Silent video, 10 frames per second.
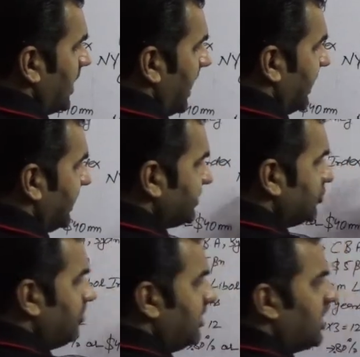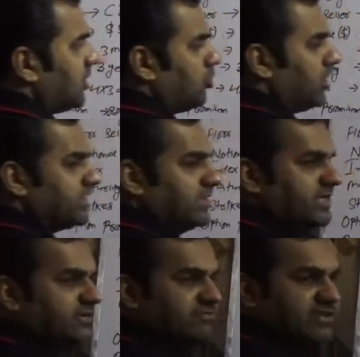And assuming a
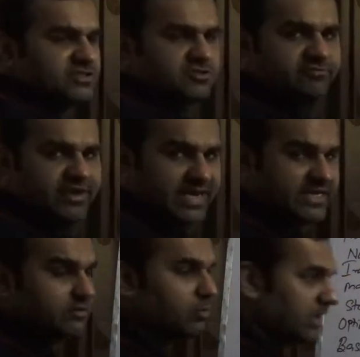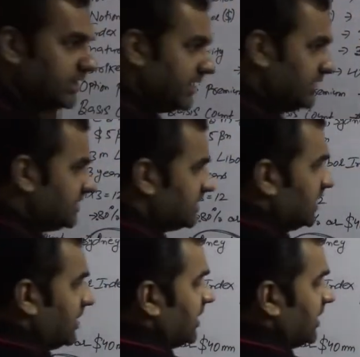quarterly difference of 91 days,